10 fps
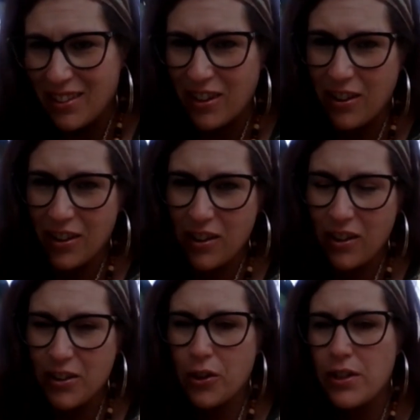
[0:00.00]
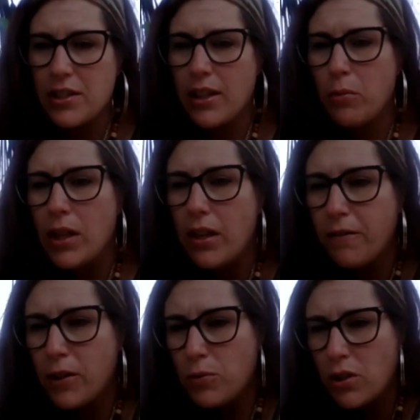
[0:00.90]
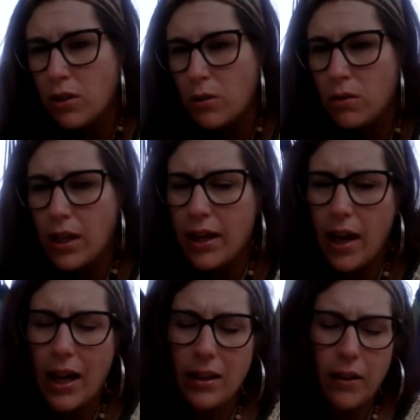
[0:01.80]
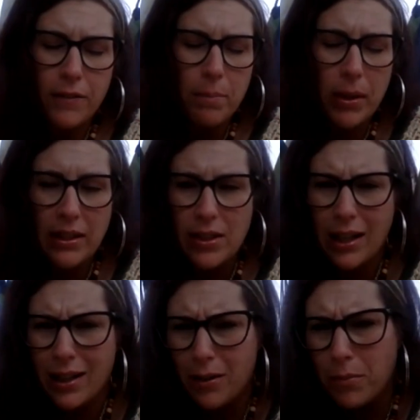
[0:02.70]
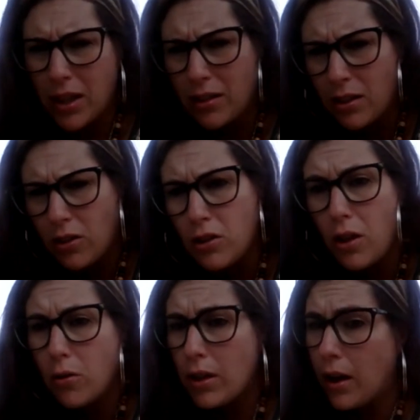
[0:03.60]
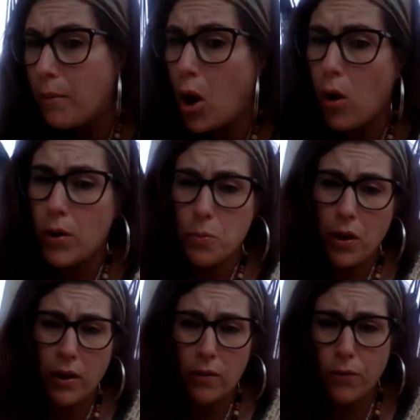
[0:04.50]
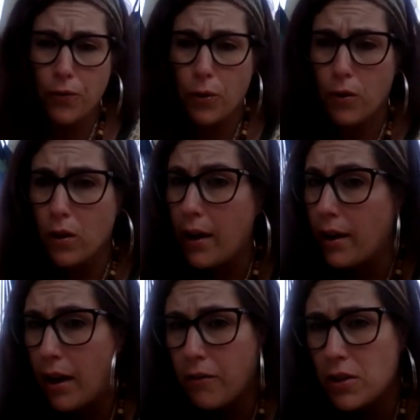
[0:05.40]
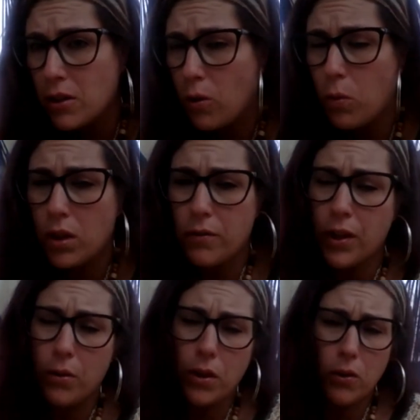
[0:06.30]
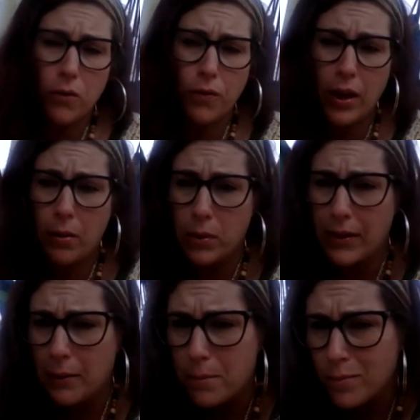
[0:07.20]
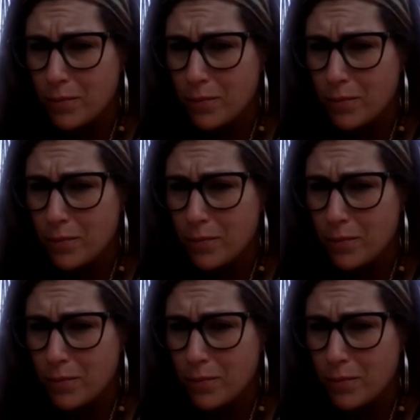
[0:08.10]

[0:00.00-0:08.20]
Oh, Christy, we love you too. And I love you big time. And know that I'm always praying for every single one of you and your family.